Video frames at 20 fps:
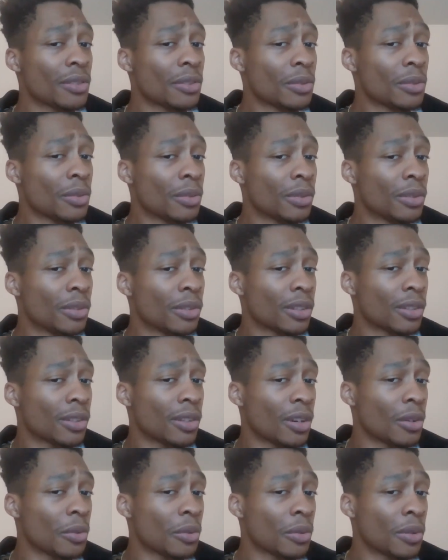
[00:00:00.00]
too. You
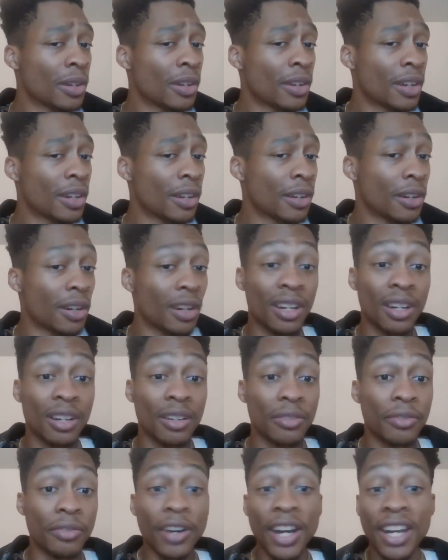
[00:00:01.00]
know,
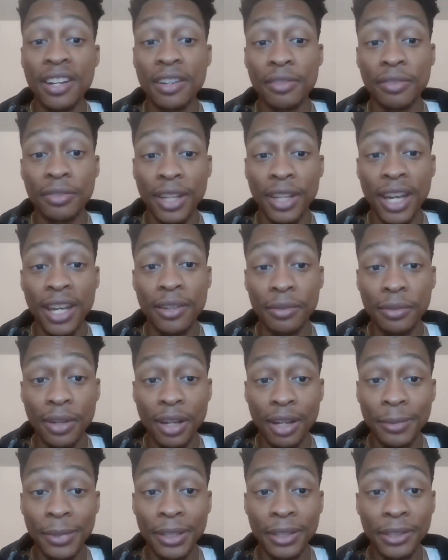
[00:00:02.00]
fight and flight
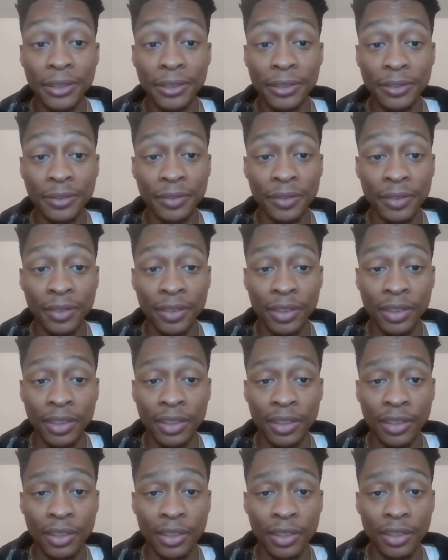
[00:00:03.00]
ring a bell.
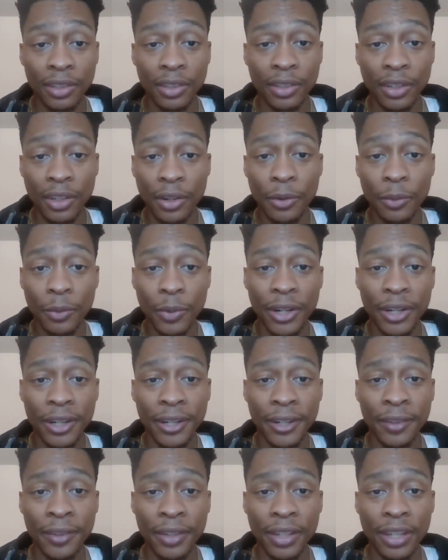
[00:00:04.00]
You know,
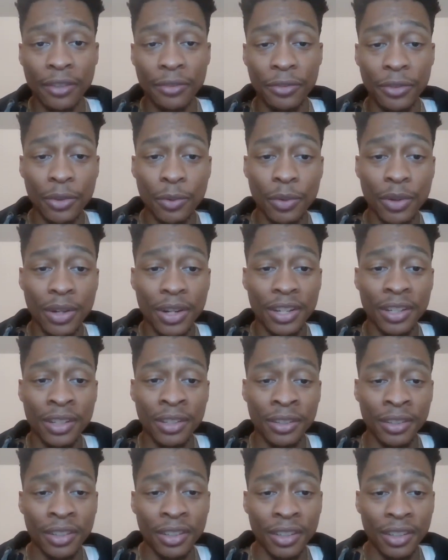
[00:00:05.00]
where if you want to
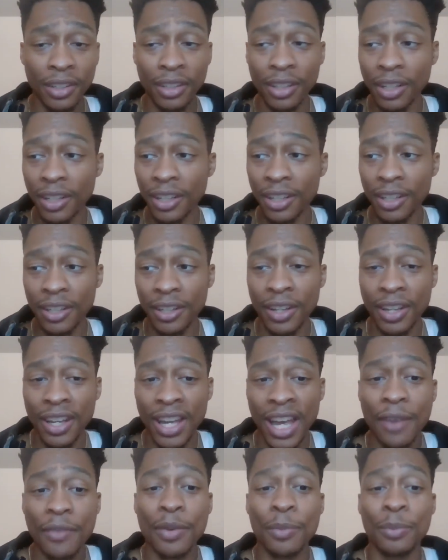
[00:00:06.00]

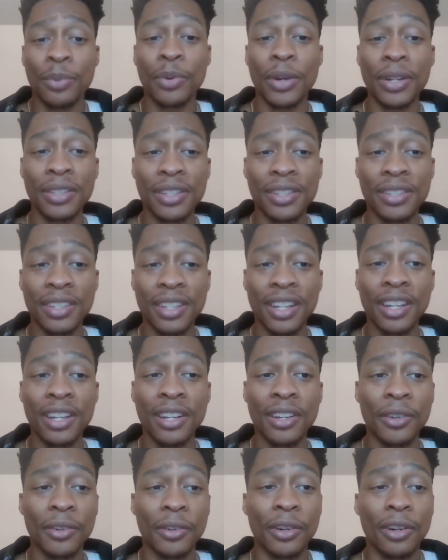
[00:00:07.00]
have a point to say,
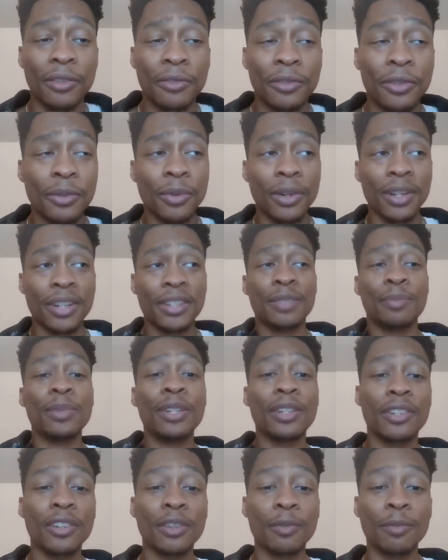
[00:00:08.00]
or if you want to
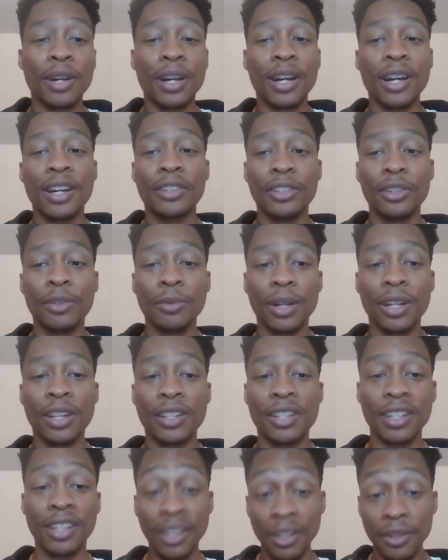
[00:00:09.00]
speak your mind, you're ready
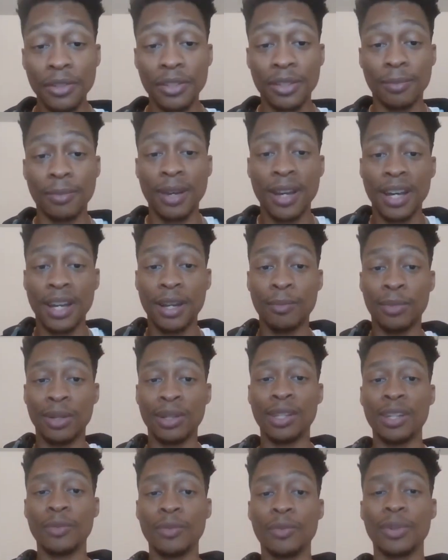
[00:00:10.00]
to kill somebody.
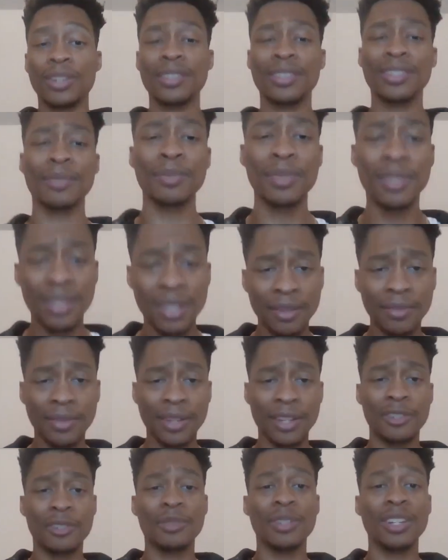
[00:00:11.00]
But then when there's some stuff
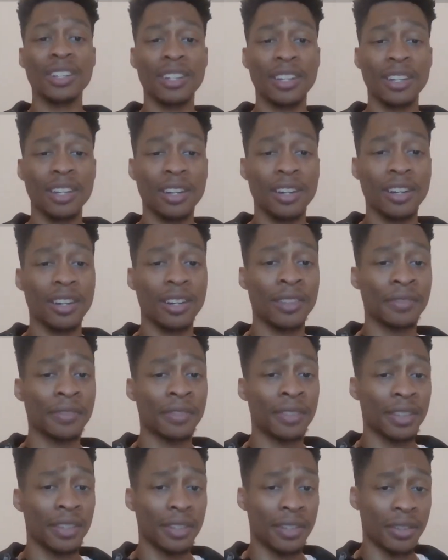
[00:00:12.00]
that you need to hear
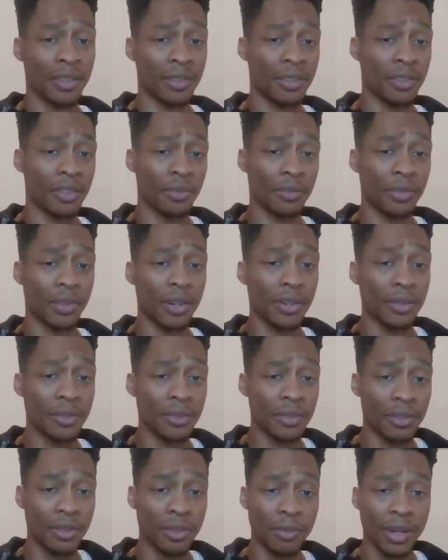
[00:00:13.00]
on your
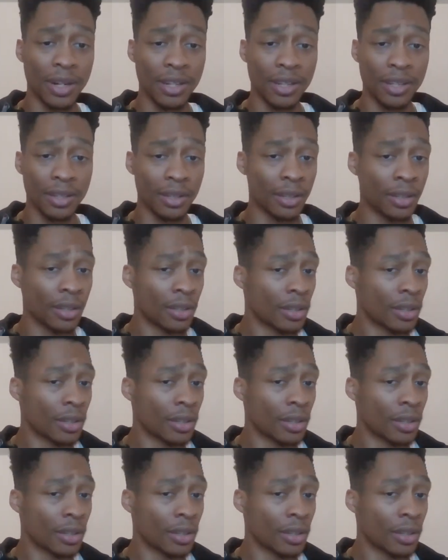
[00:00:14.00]
faults, you're ready to.